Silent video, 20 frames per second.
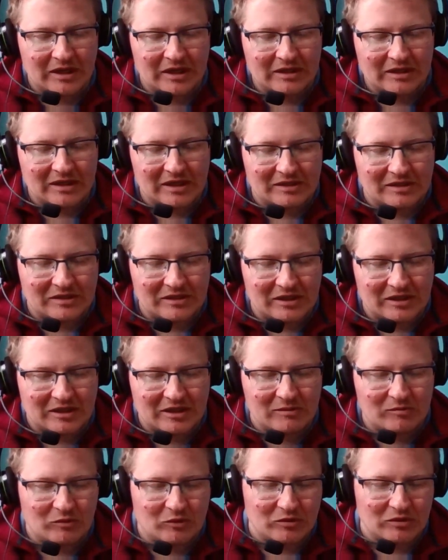That's to try and
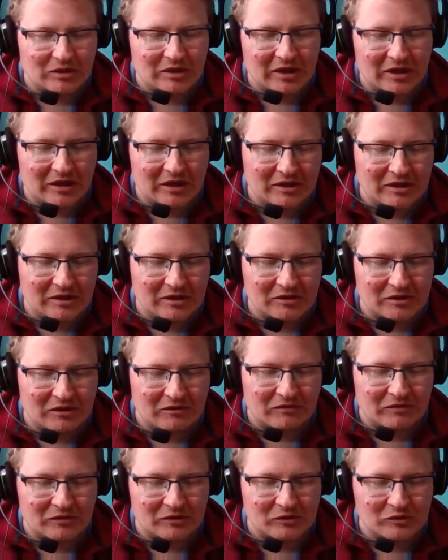keep those healers up
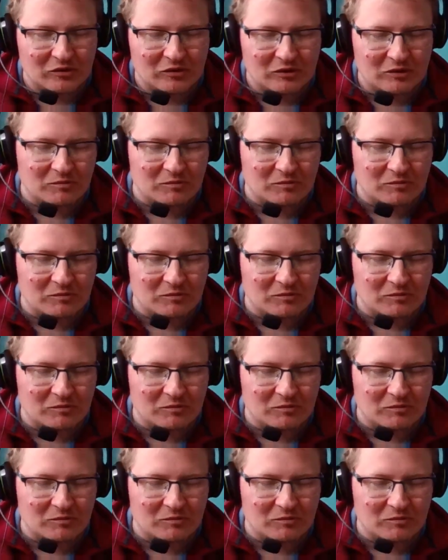for as long as